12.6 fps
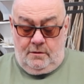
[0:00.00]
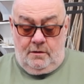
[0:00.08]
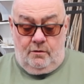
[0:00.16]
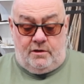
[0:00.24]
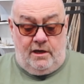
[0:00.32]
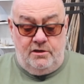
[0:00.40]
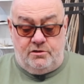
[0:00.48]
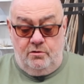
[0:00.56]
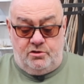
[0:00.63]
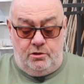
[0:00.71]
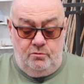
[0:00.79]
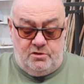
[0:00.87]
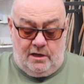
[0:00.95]
Okay, so as
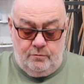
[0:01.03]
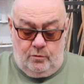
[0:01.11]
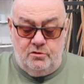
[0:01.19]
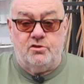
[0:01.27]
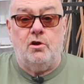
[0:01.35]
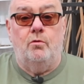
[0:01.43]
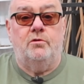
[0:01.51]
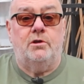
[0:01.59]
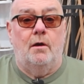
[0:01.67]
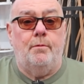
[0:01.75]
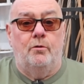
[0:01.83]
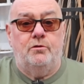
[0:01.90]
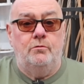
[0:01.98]
soon as that one's soaked
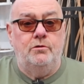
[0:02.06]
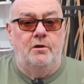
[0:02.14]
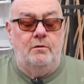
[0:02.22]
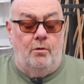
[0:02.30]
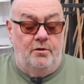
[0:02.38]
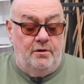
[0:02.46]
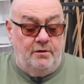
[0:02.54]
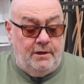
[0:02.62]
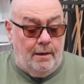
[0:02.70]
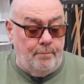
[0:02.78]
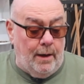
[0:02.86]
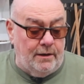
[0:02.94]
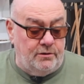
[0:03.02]
up, I'll do the other one and
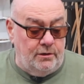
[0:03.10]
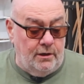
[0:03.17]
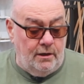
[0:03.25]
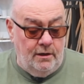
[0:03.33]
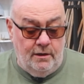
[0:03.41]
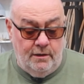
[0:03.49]
get back to you.